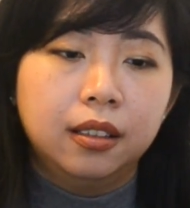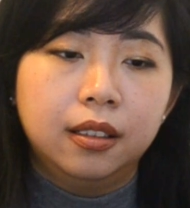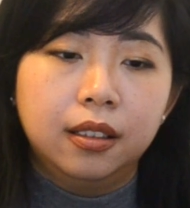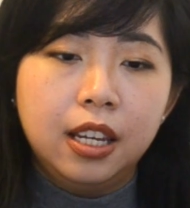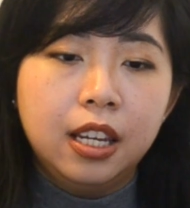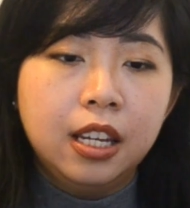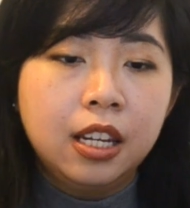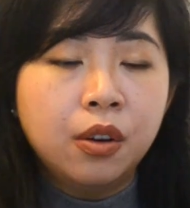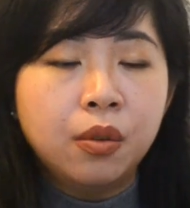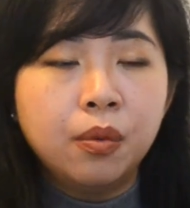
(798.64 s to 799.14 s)

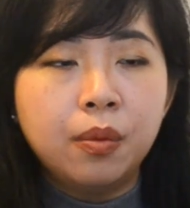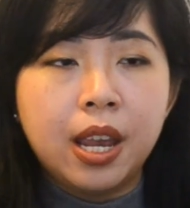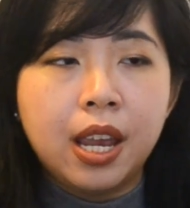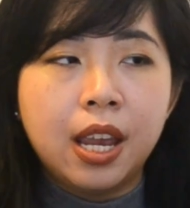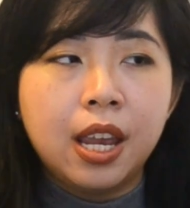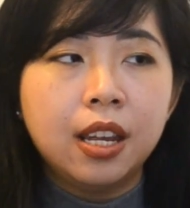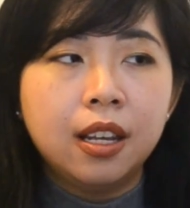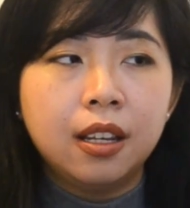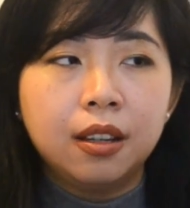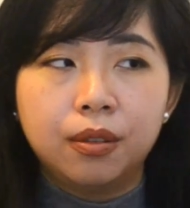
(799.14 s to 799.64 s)
either
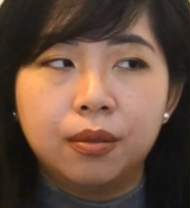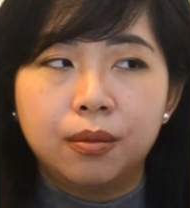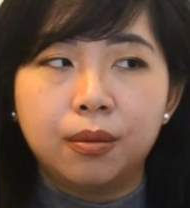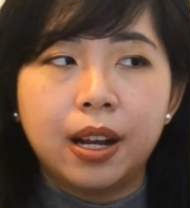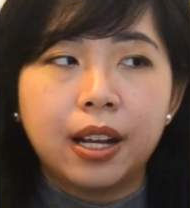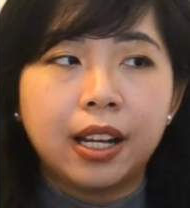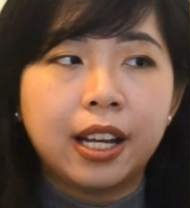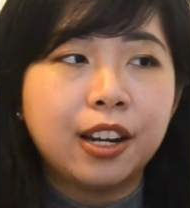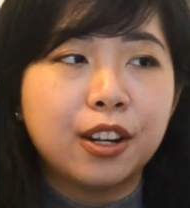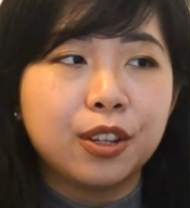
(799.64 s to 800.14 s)
way,
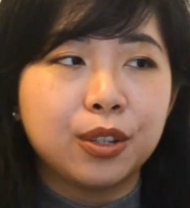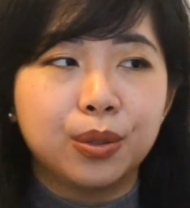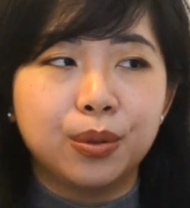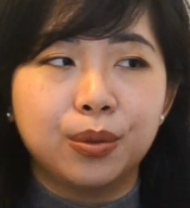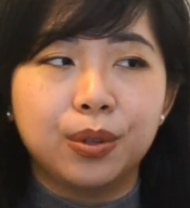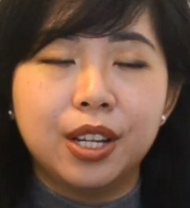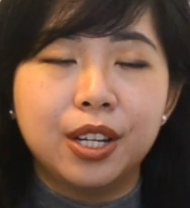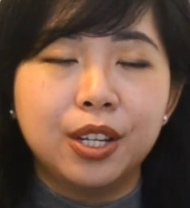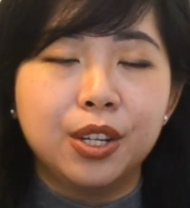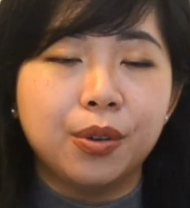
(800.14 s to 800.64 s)
what kind of
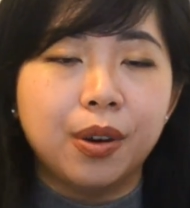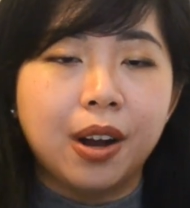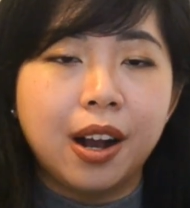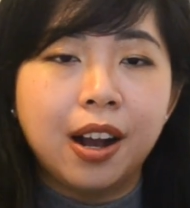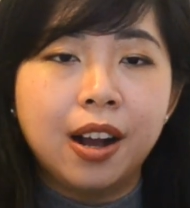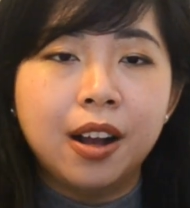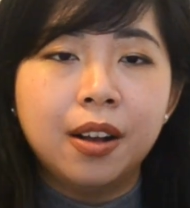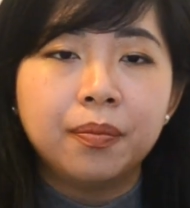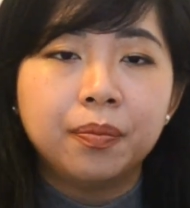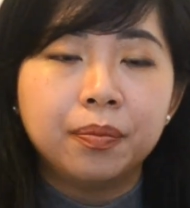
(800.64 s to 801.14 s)
student you
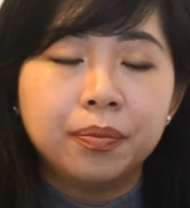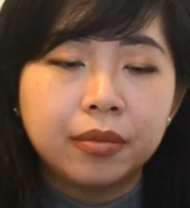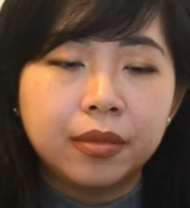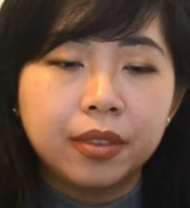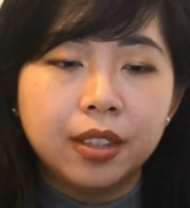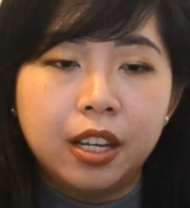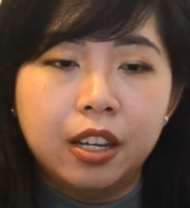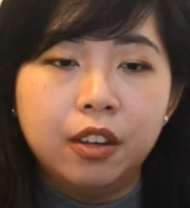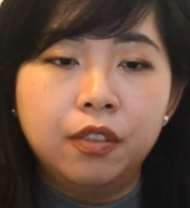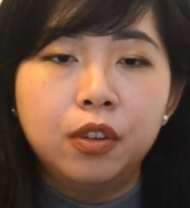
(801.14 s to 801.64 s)
are,
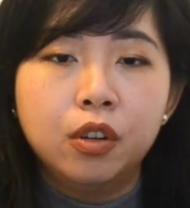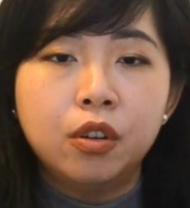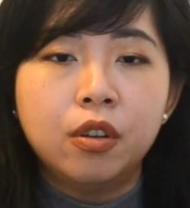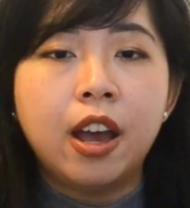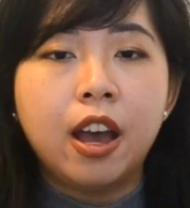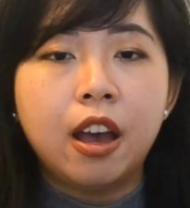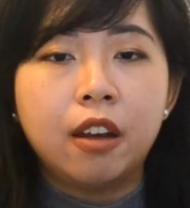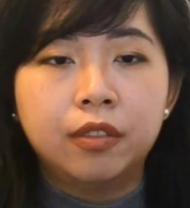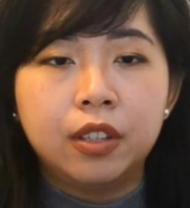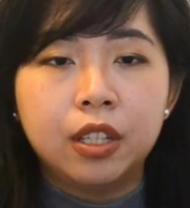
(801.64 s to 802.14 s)
if you
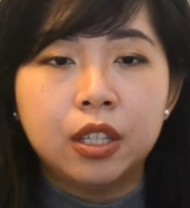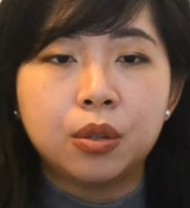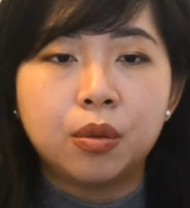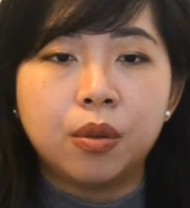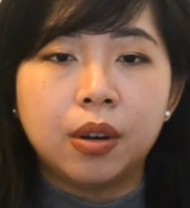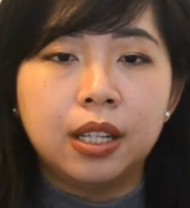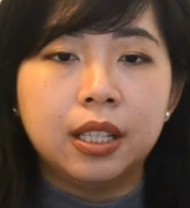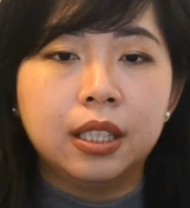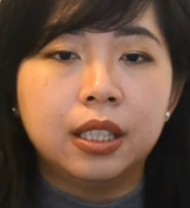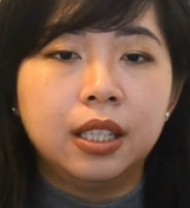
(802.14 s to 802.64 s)
have this
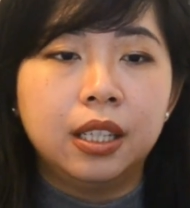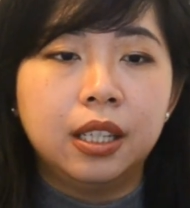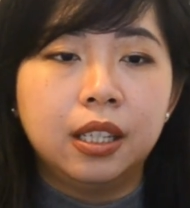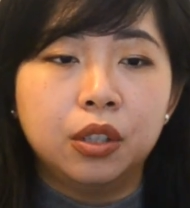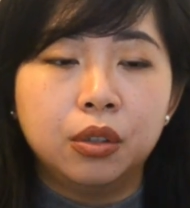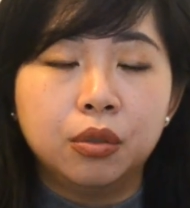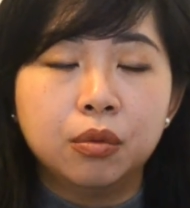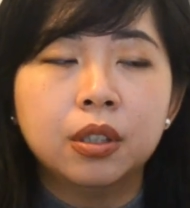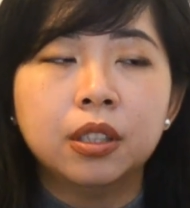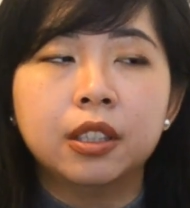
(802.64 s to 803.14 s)
quality,
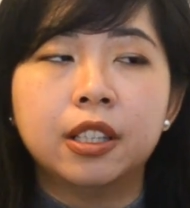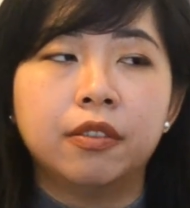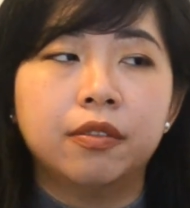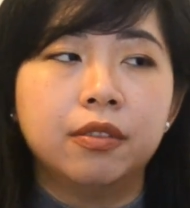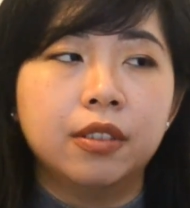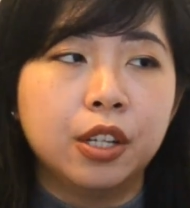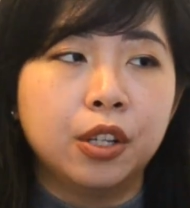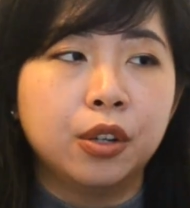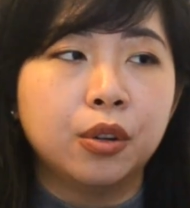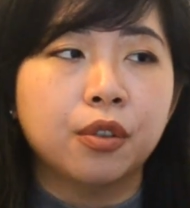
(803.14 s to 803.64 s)
you will
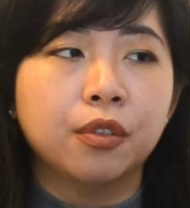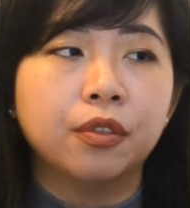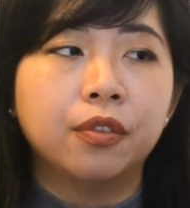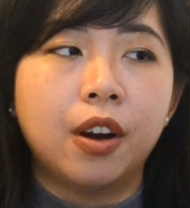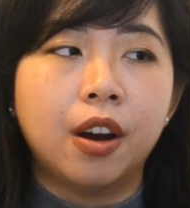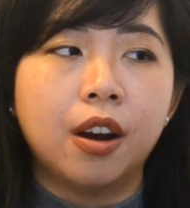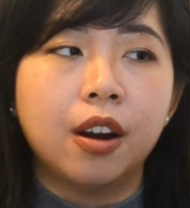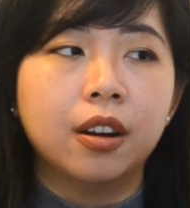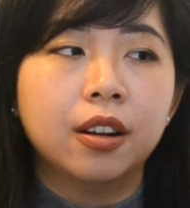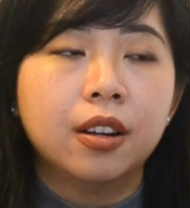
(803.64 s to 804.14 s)
definitely go
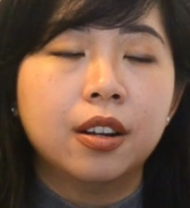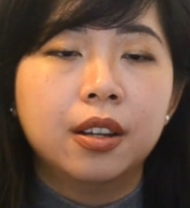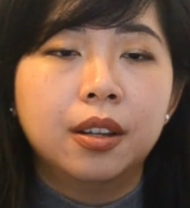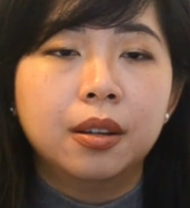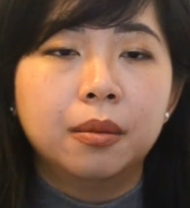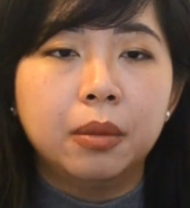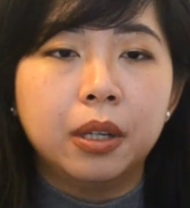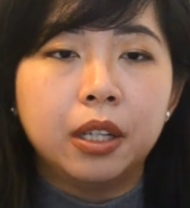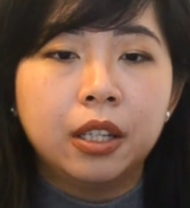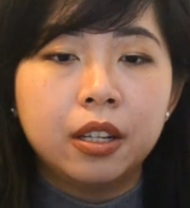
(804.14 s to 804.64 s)
far,
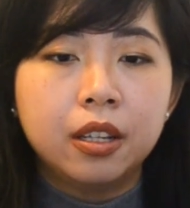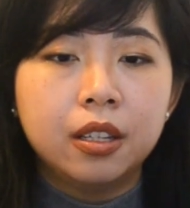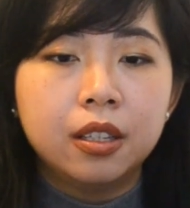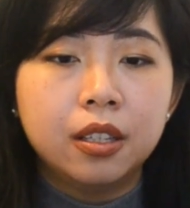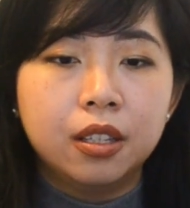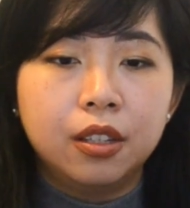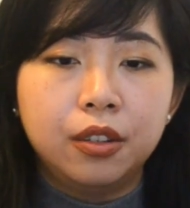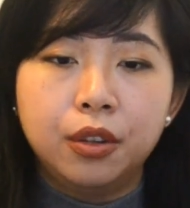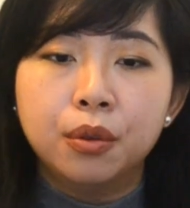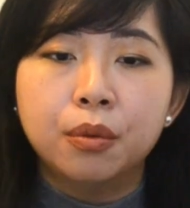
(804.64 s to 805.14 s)

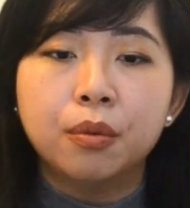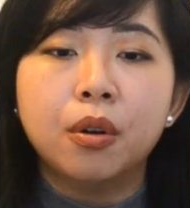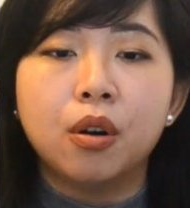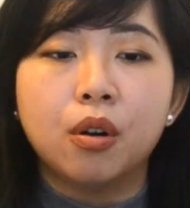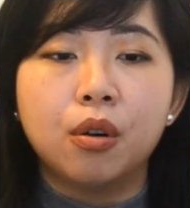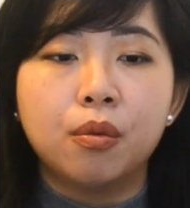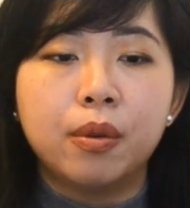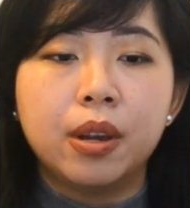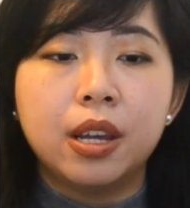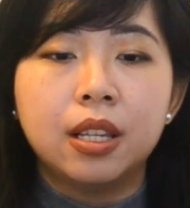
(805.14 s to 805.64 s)
because you will
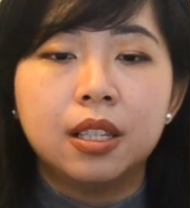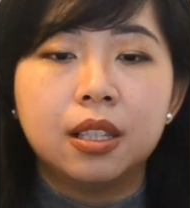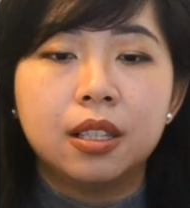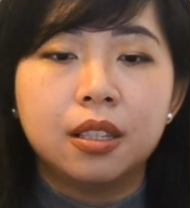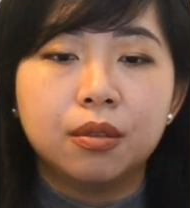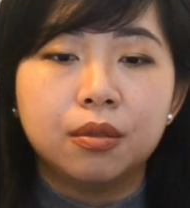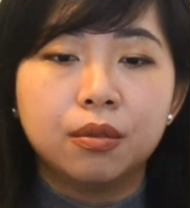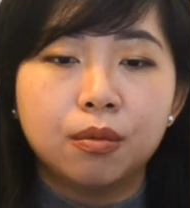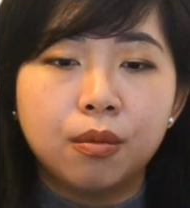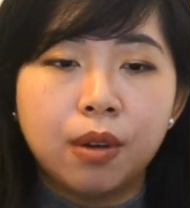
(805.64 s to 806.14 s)

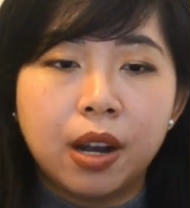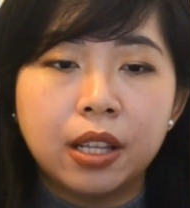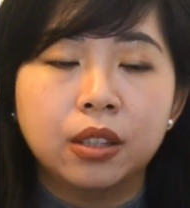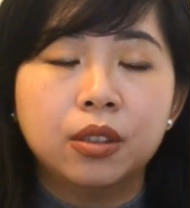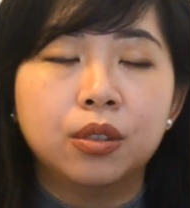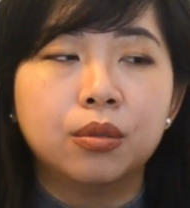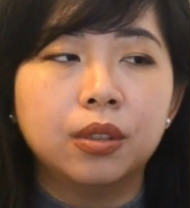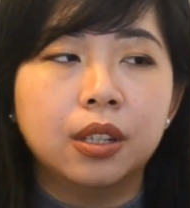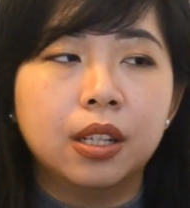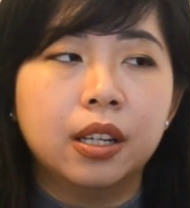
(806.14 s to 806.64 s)
always
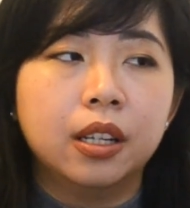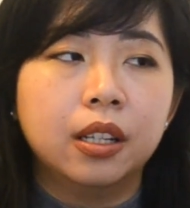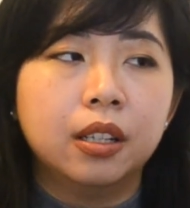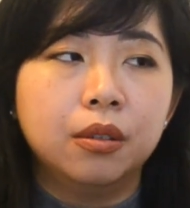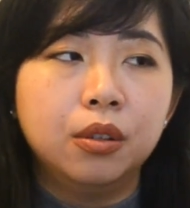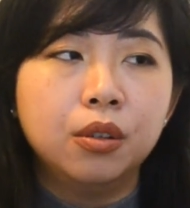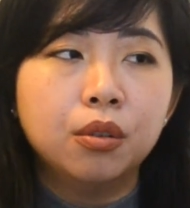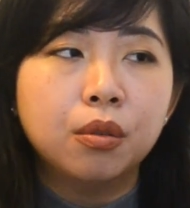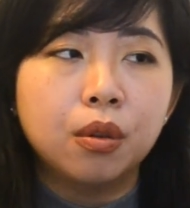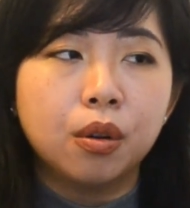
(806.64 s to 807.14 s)
want to
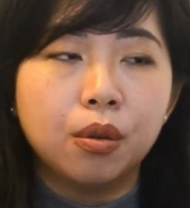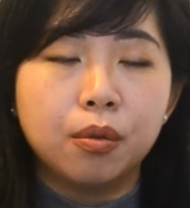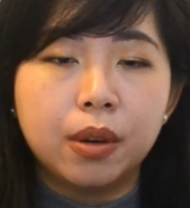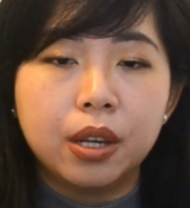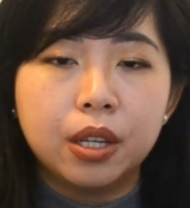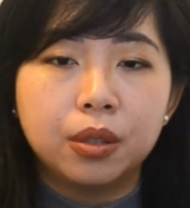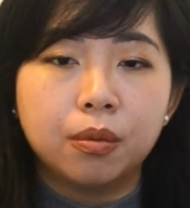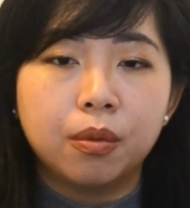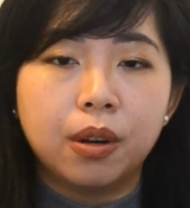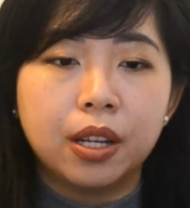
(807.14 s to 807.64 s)
learn, you will
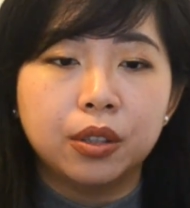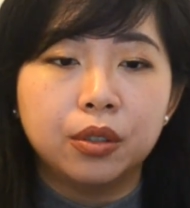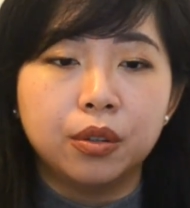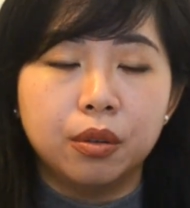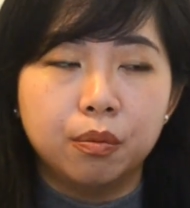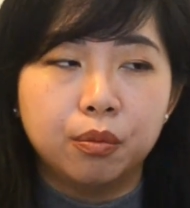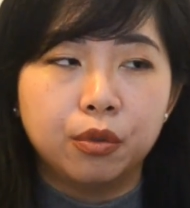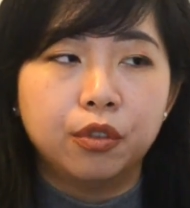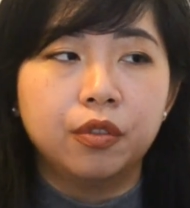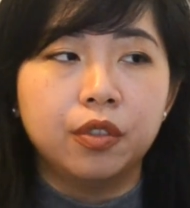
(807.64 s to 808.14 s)
always want to
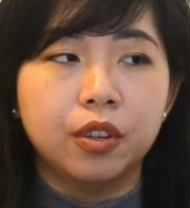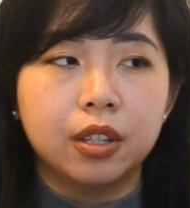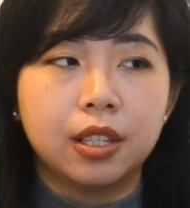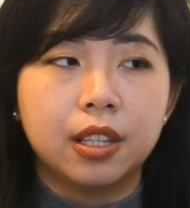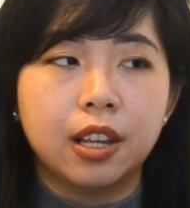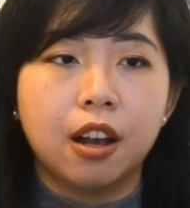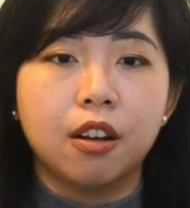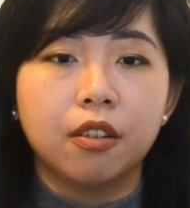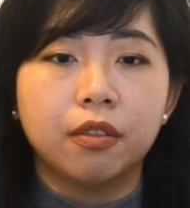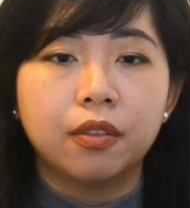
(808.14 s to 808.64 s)
improve
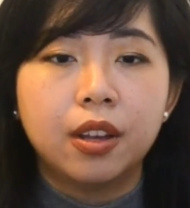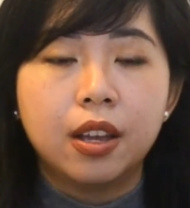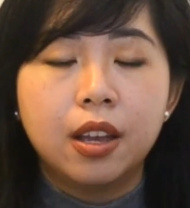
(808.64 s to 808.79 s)
yourself,